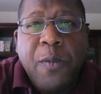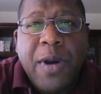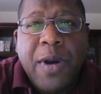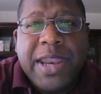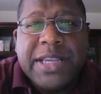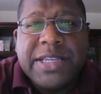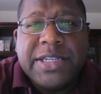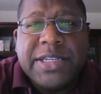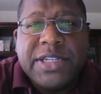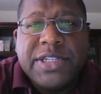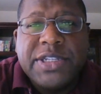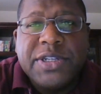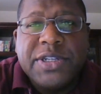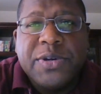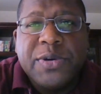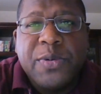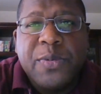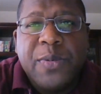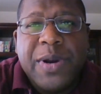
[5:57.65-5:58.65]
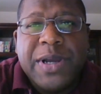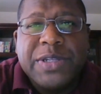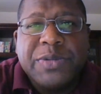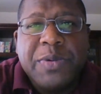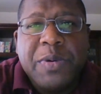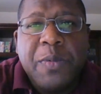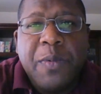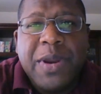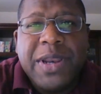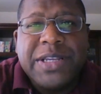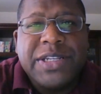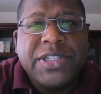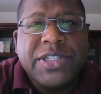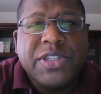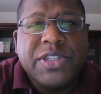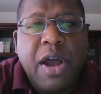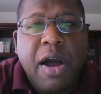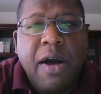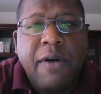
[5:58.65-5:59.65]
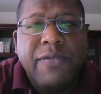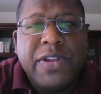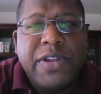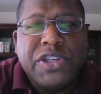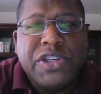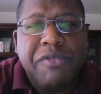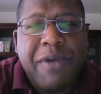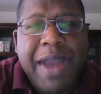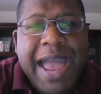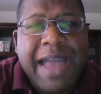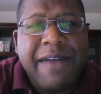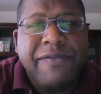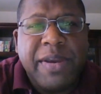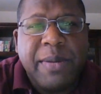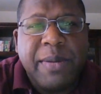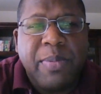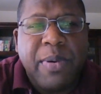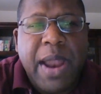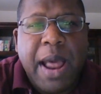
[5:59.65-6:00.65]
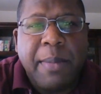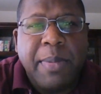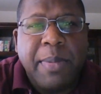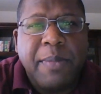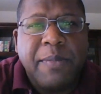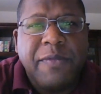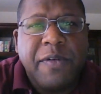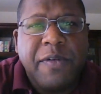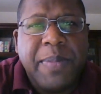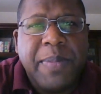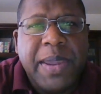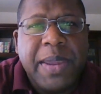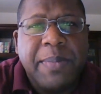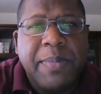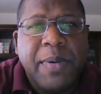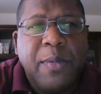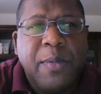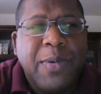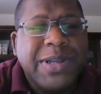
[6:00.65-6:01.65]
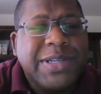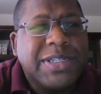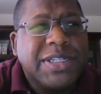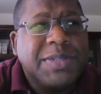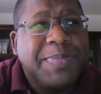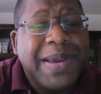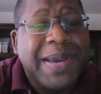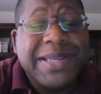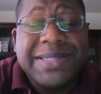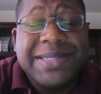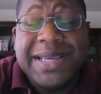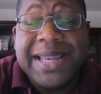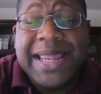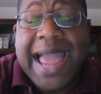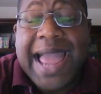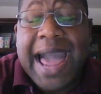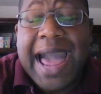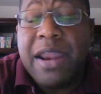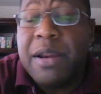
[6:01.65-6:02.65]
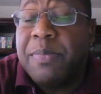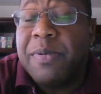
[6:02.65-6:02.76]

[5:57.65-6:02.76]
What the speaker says: wanted to do was we wanted to solve the traffic problem for people, which is basically how to